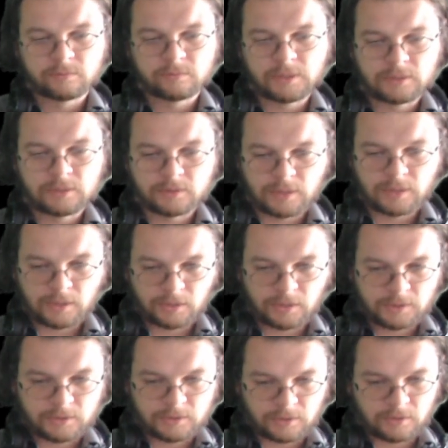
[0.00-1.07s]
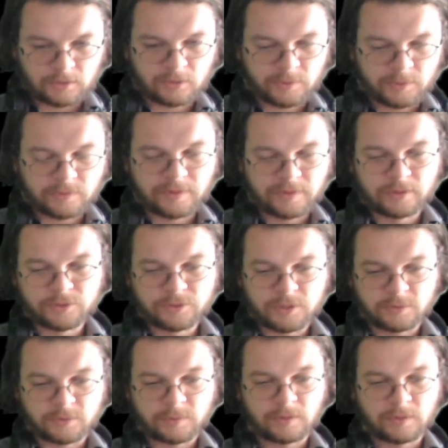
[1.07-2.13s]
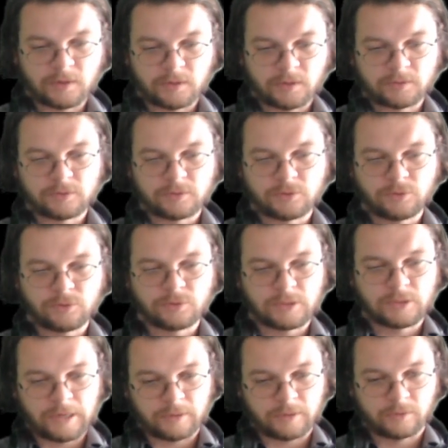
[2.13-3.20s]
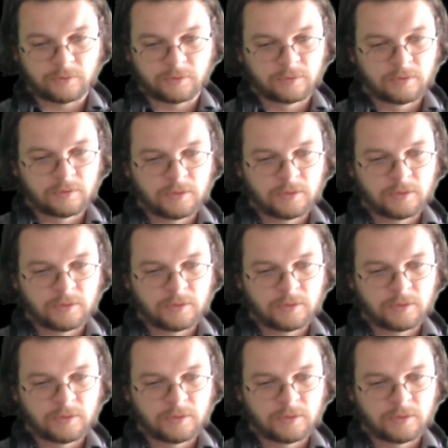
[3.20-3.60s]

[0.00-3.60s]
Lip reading: means that at least a little bit of energy has been lost to sound.